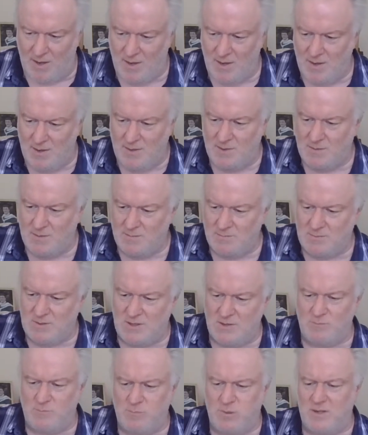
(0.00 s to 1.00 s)
he
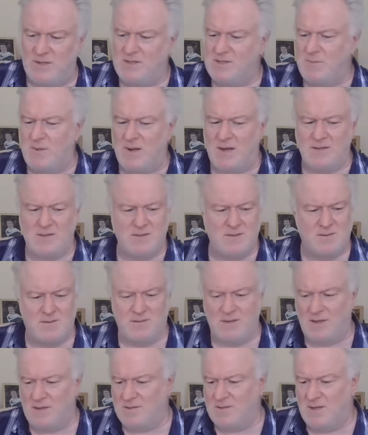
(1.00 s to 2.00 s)
kind of placemats and
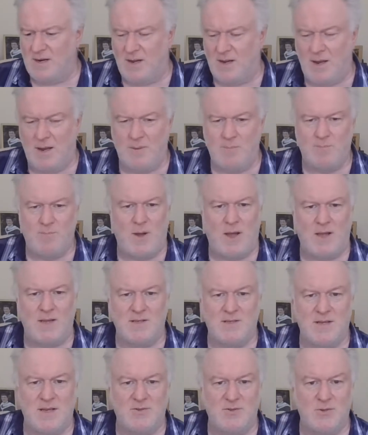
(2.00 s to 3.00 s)
things, and I
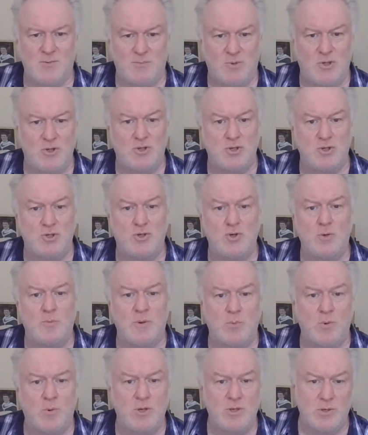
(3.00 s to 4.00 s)
said to him, could you show me
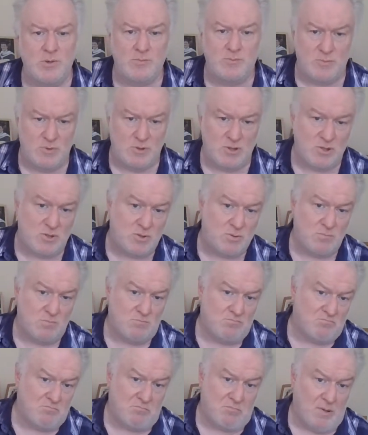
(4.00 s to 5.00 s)
what you're, just
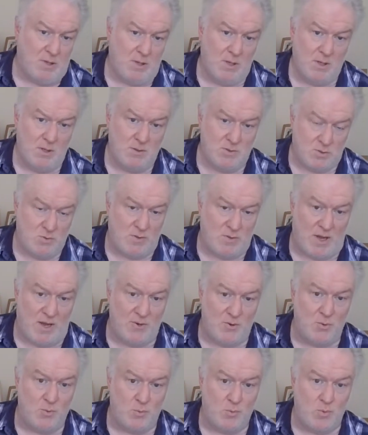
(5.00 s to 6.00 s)
so that I
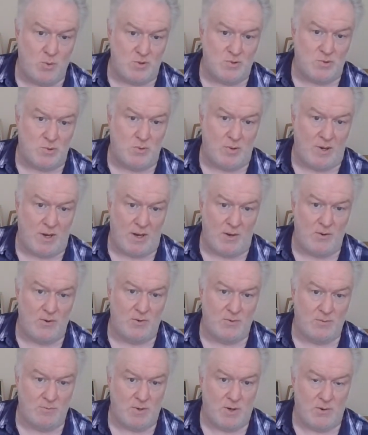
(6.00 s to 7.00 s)
know what's going out
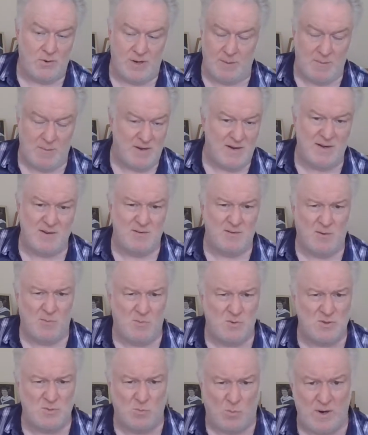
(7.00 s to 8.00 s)
in our name. I
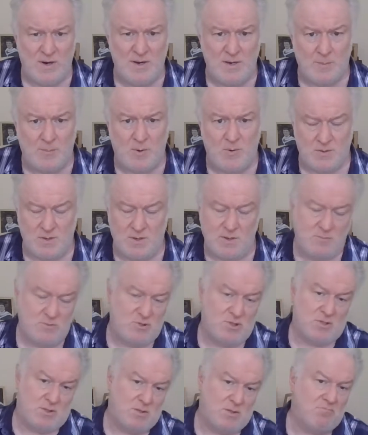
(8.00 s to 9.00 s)
wasn't worried about it, it was
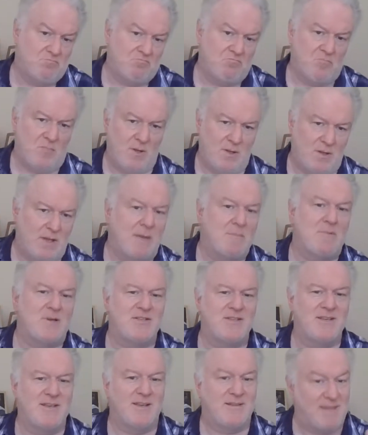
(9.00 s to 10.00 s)
just, let me
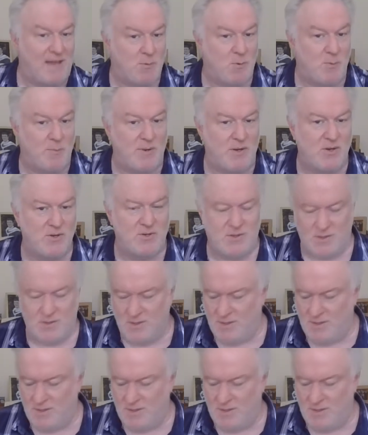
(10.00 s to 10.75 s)
see it, that would be good.